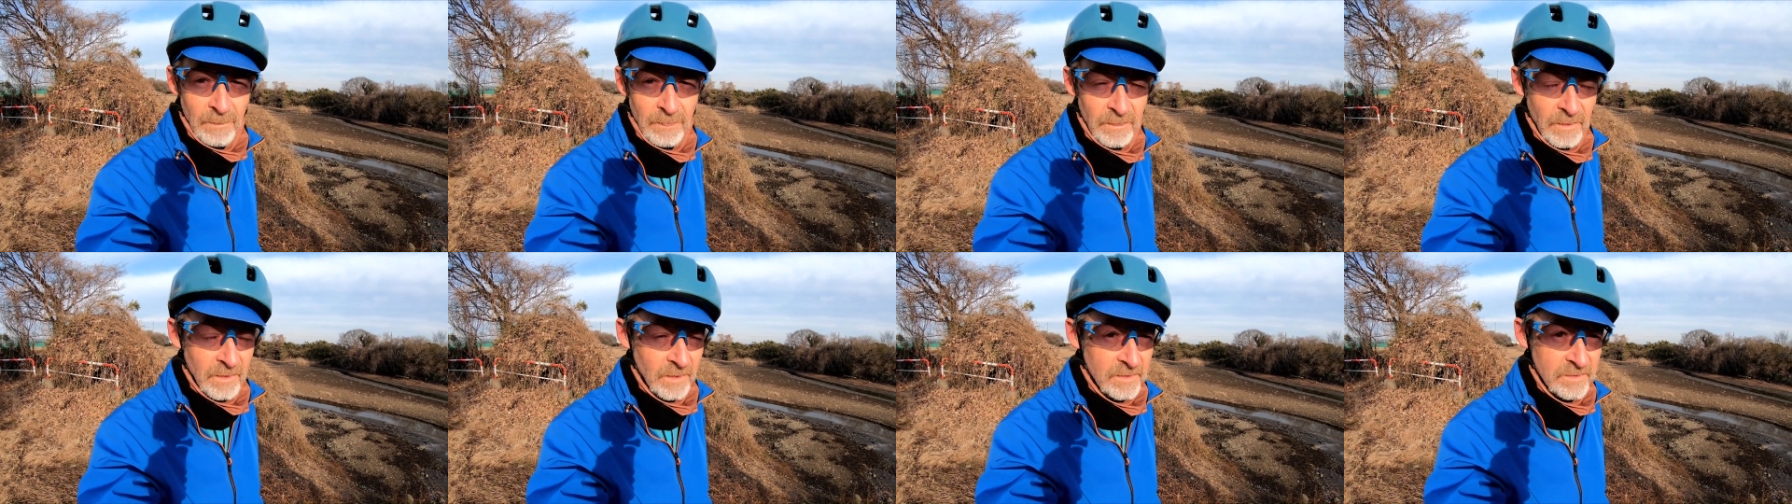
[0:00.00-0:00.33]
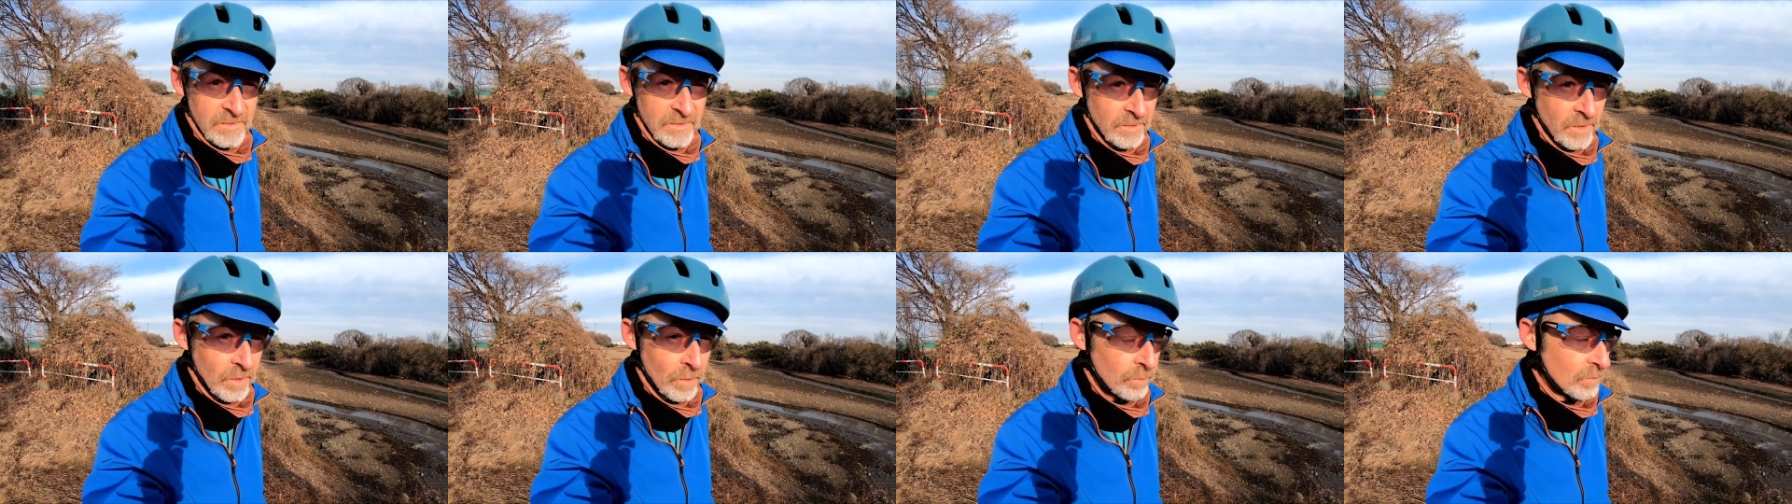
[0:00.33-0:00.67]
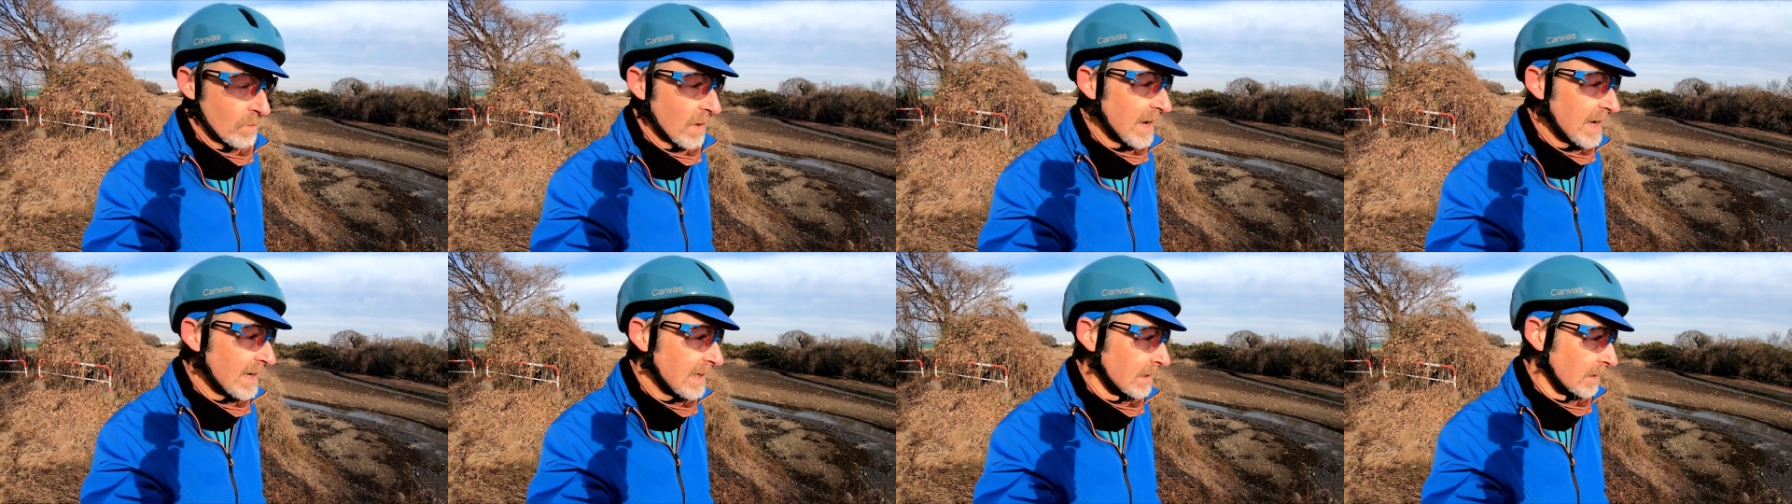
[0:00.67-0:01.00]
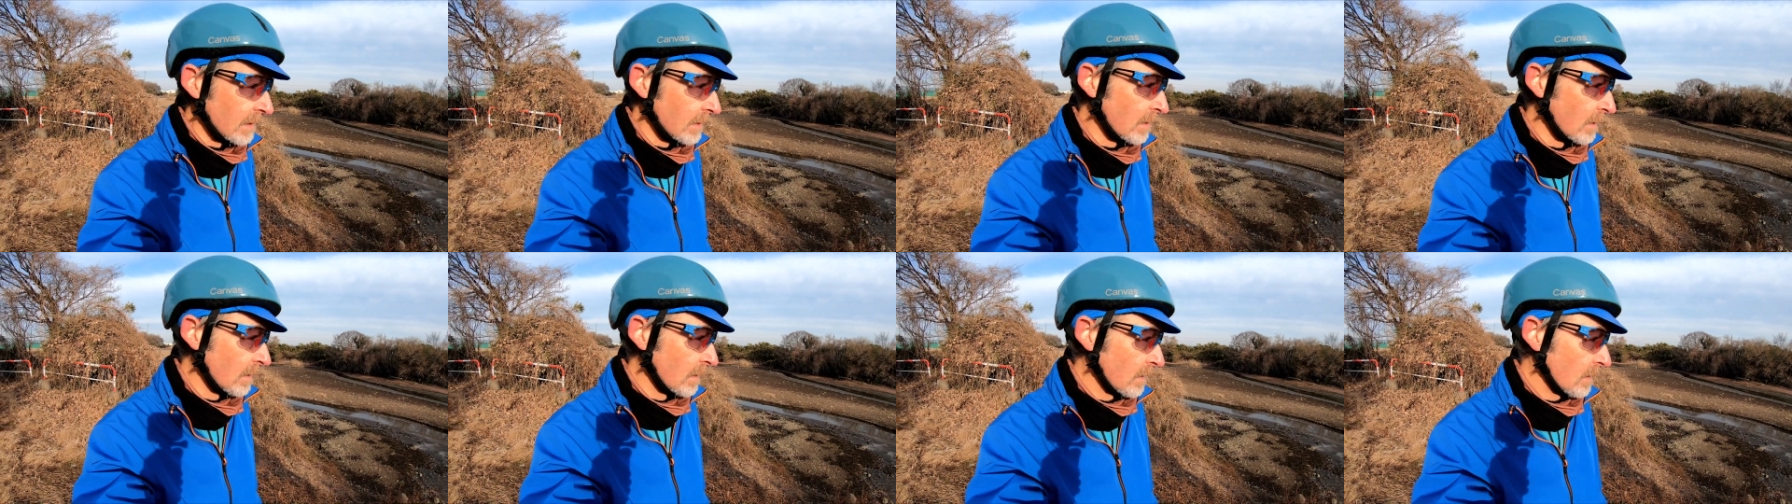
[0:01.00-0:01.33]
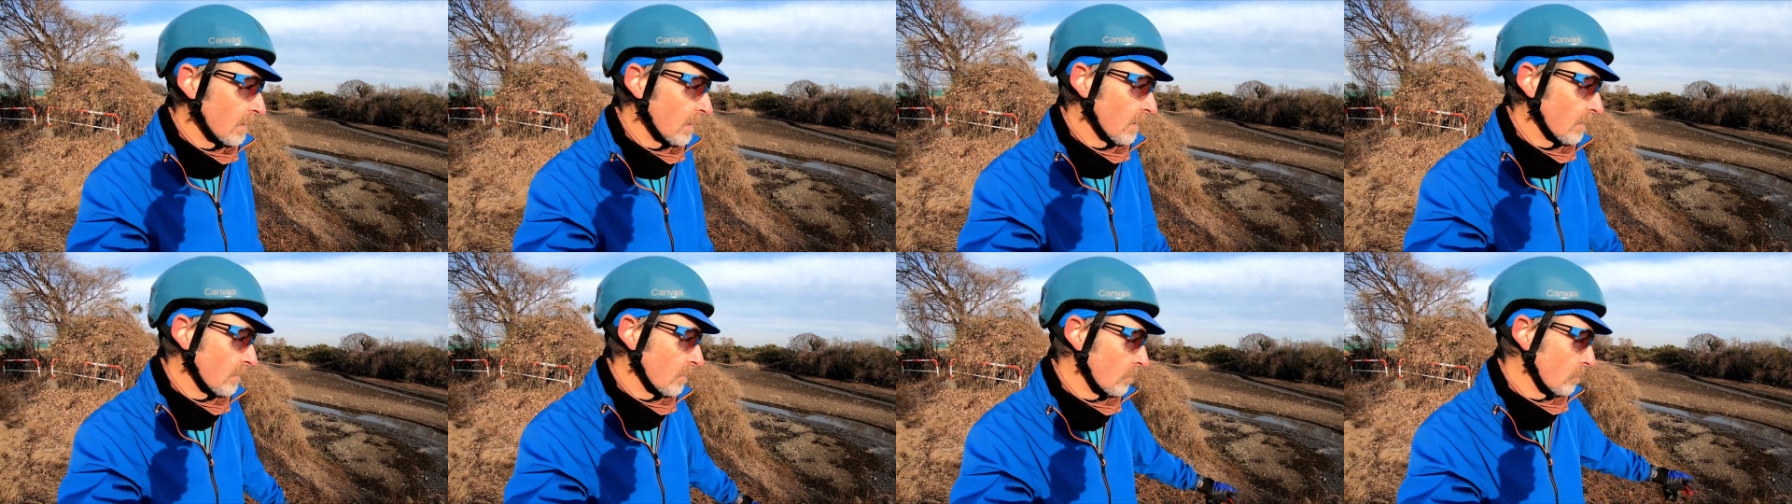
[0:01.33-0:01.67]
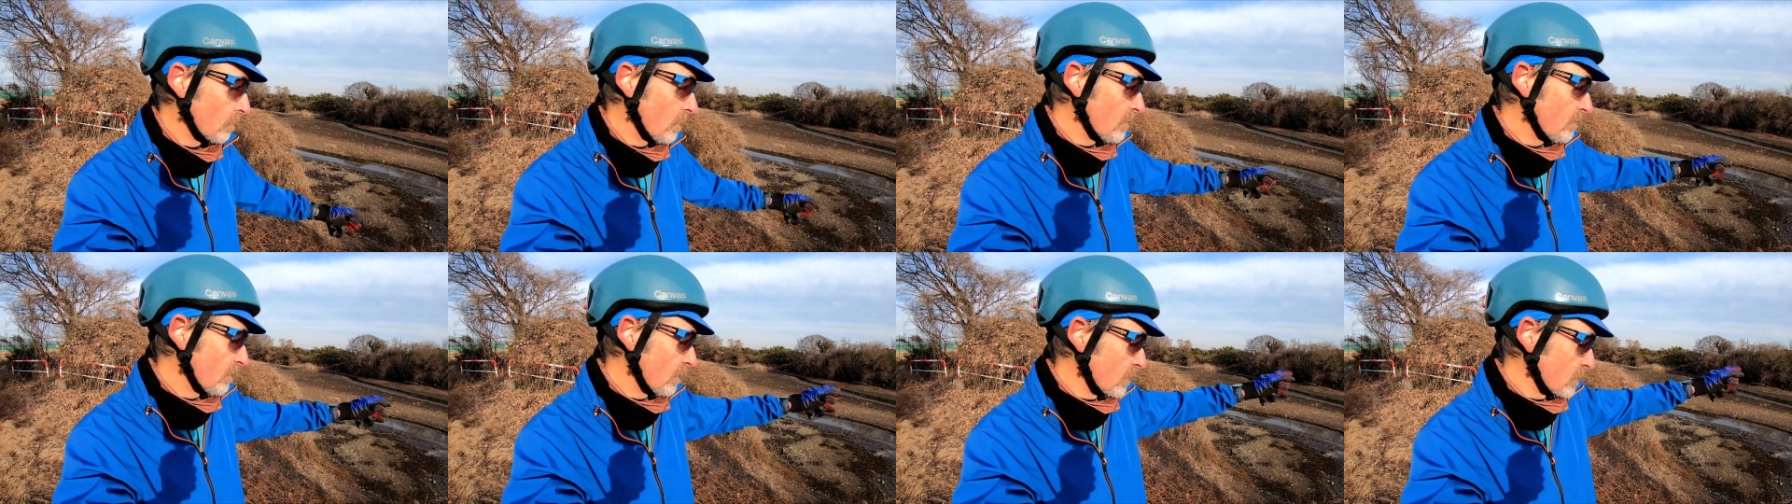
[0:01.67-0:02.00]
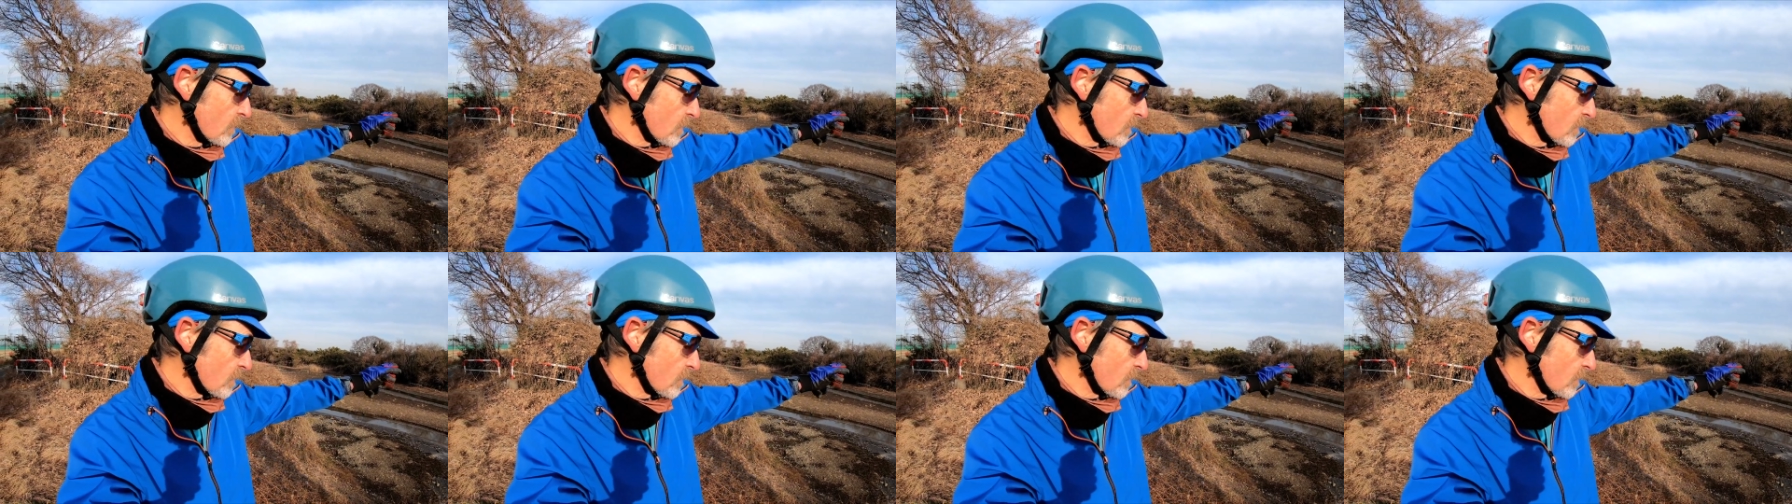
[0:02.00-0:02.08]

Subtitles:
there's no rain and the river